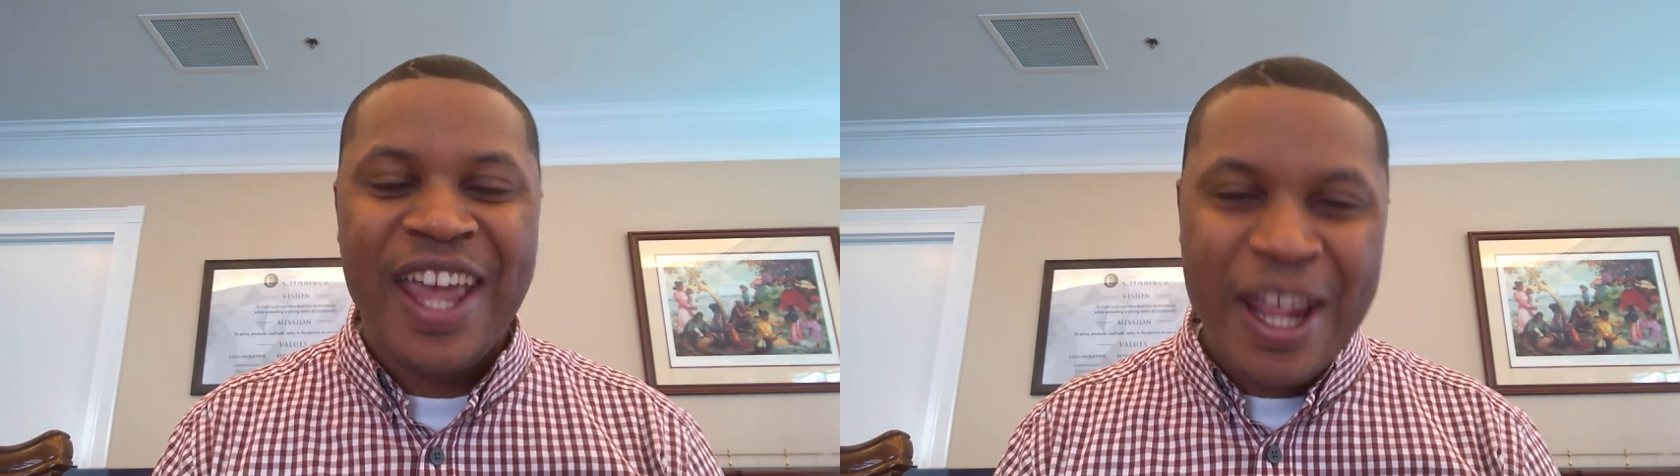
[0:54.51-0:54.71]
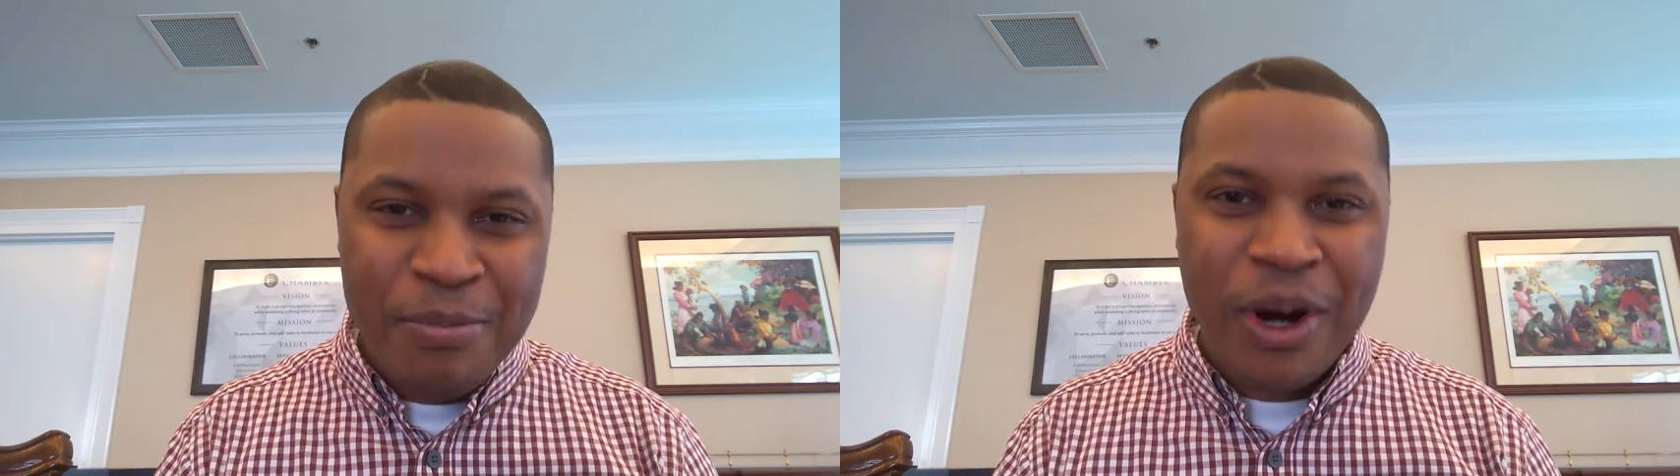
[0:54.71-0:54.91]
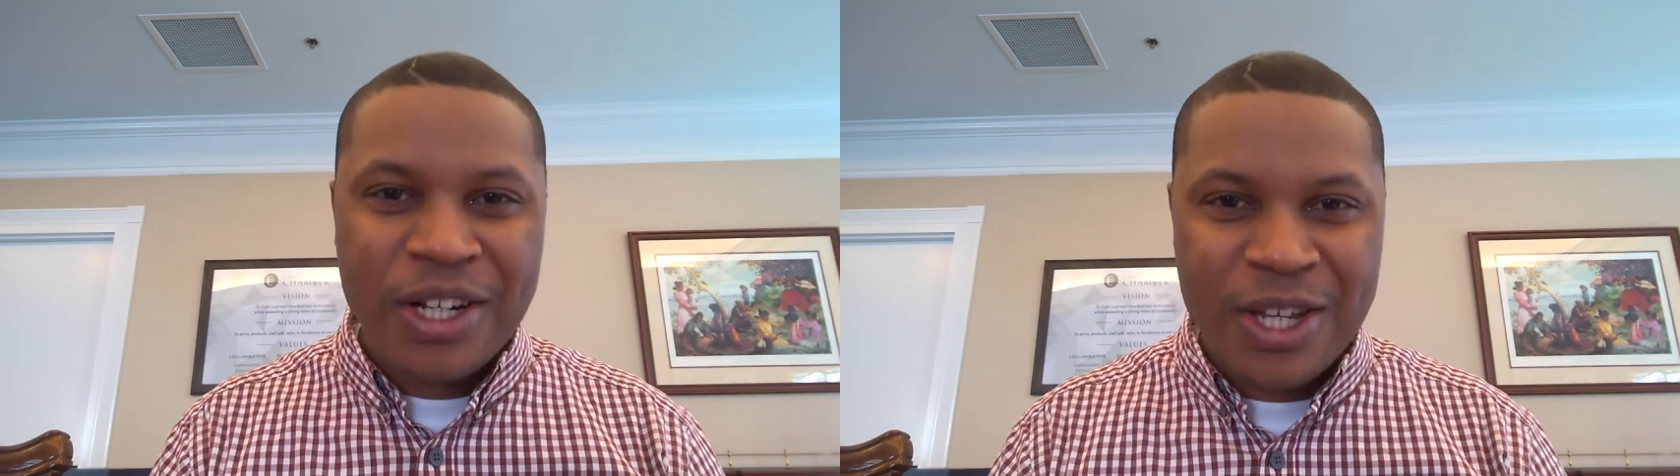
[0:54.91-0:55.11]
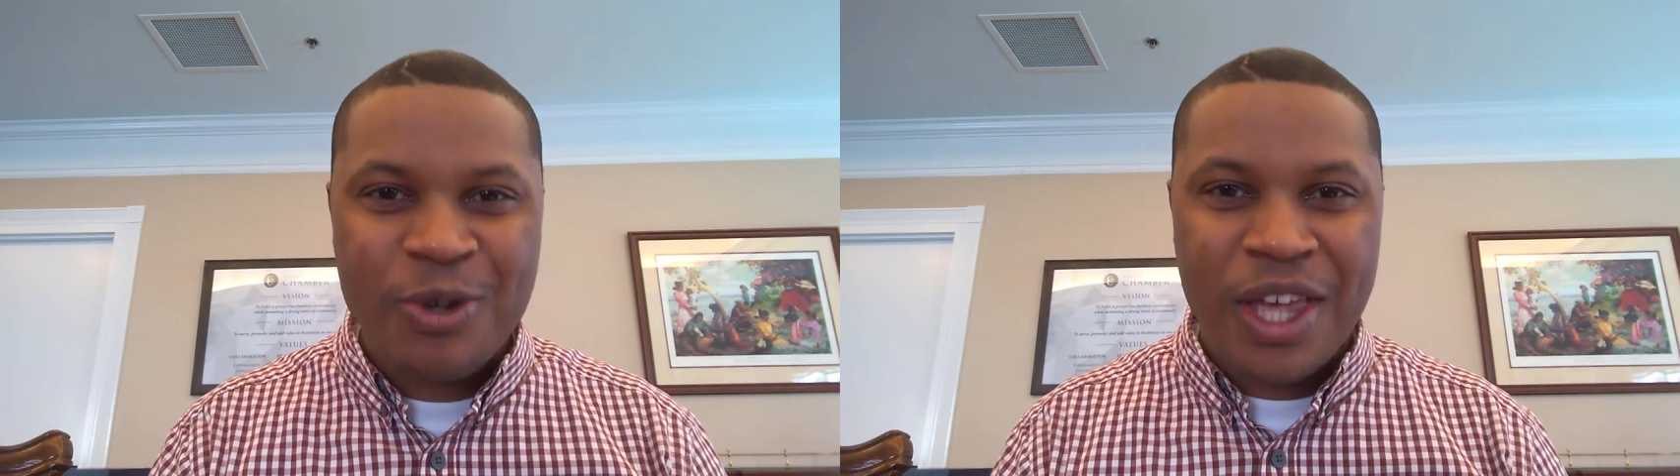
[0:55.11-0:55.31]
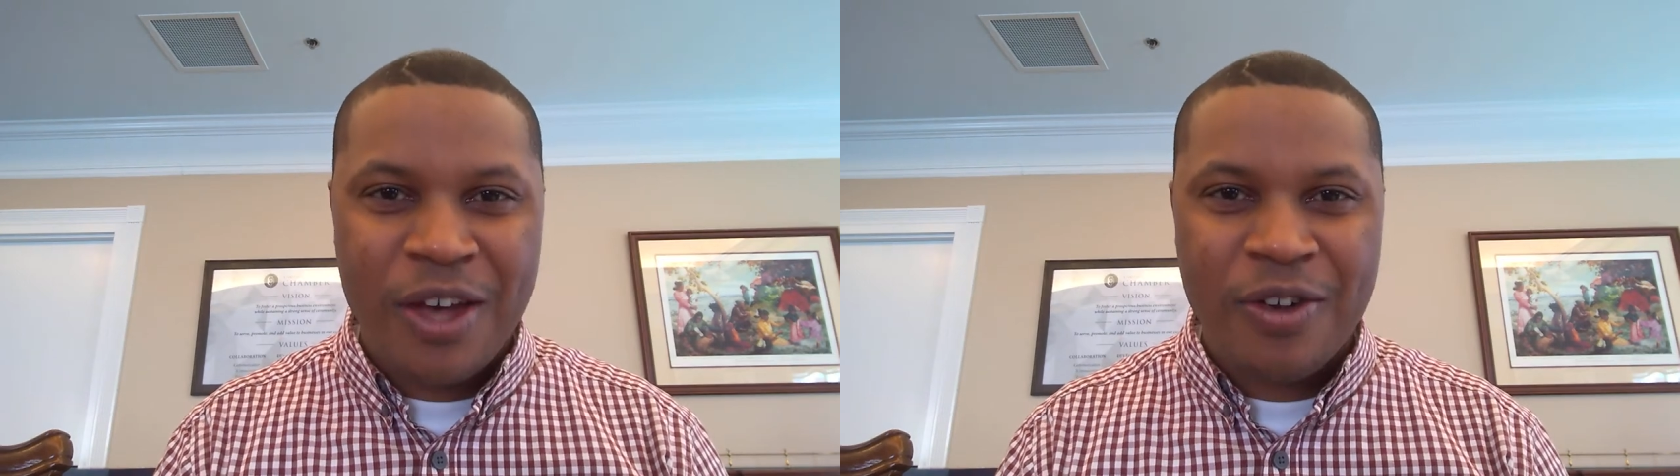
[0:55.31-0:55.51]
in Bartow
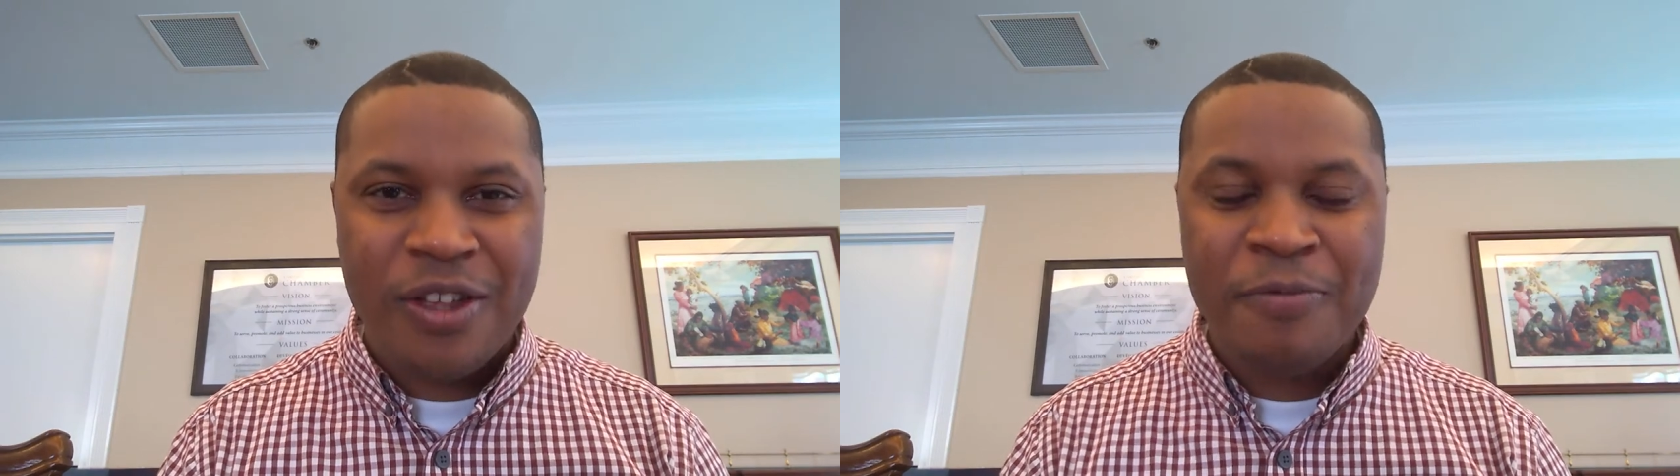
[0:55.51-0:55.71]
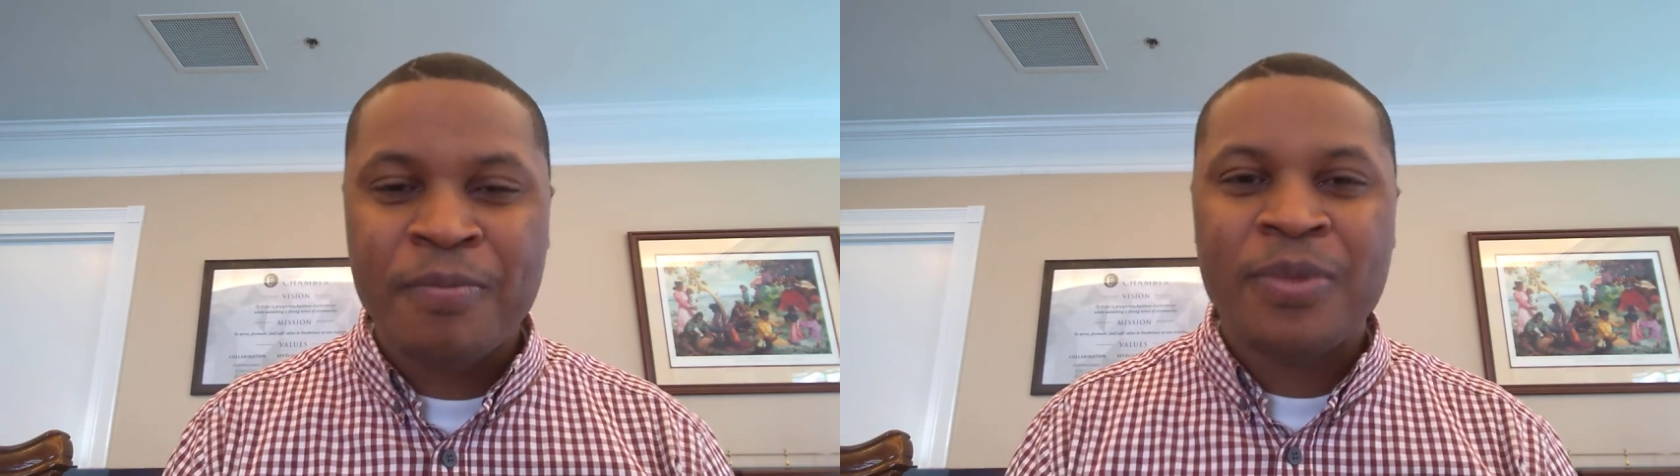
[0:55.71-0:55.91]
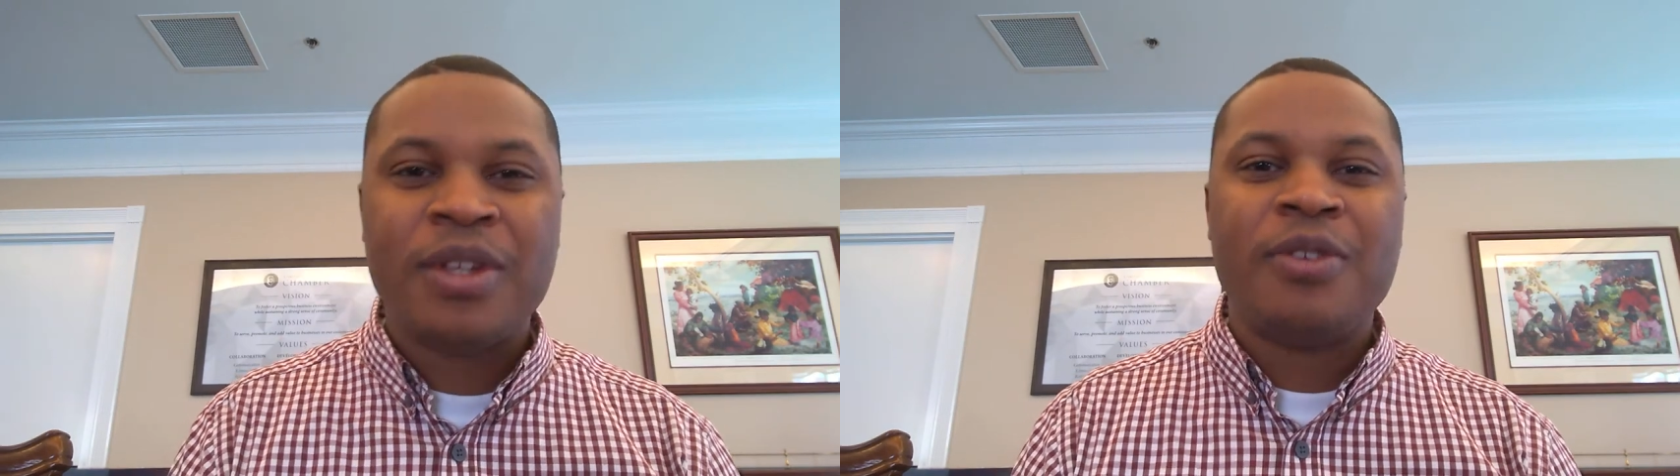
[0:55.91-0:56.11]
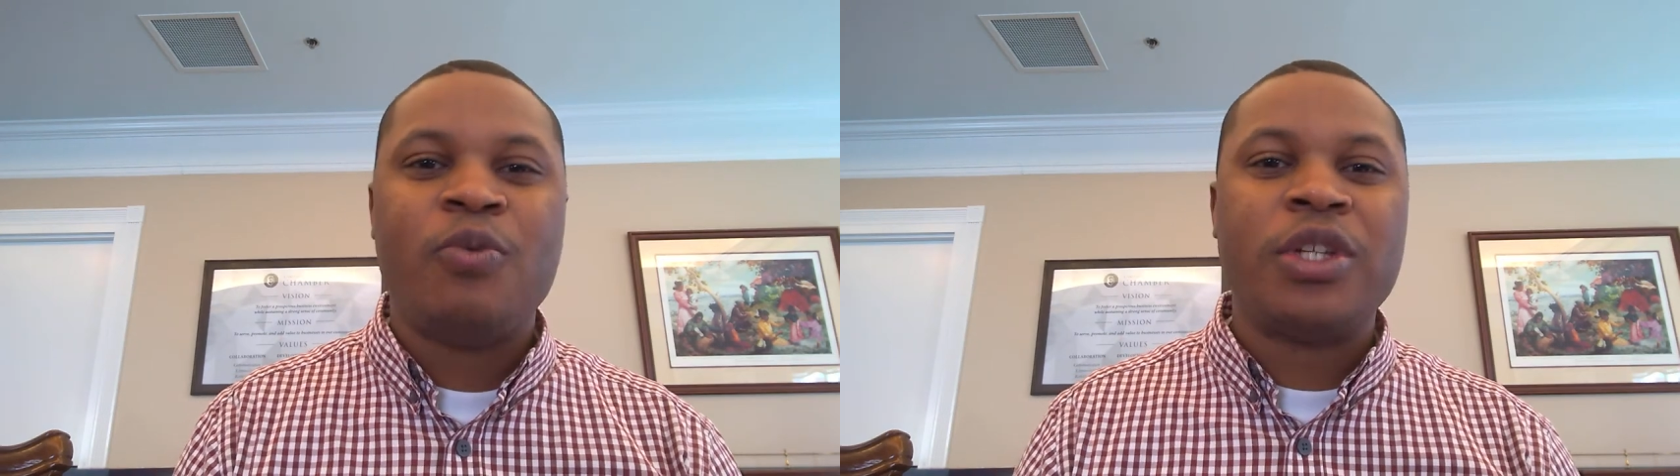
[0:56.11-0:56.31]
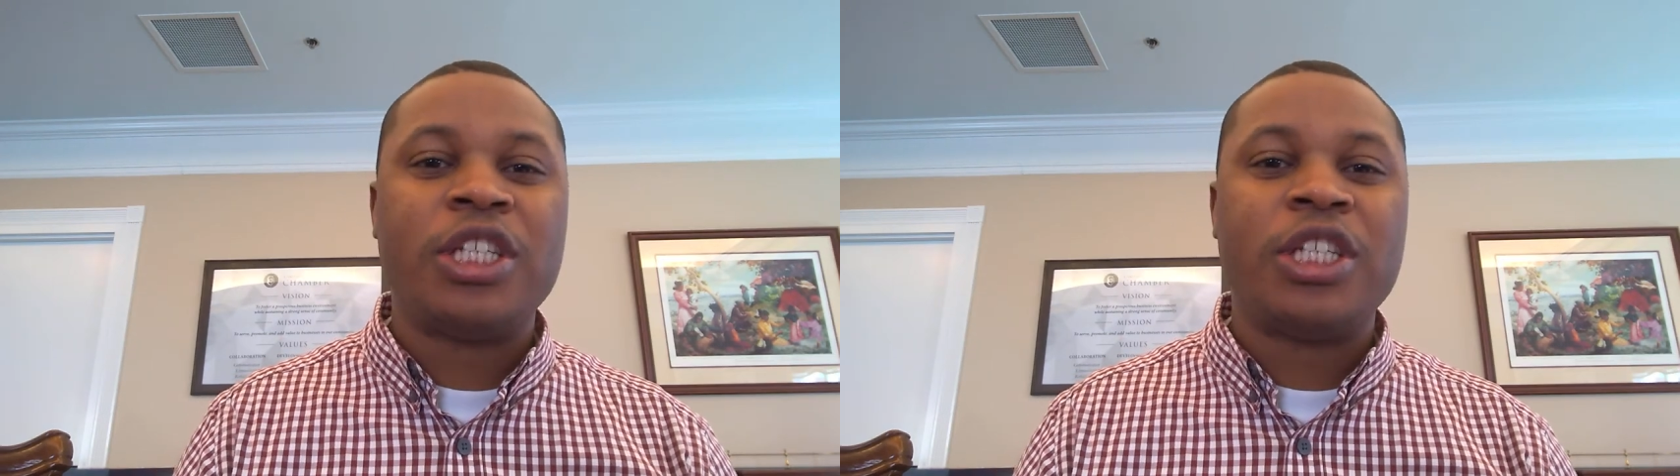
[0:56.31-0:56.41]
County with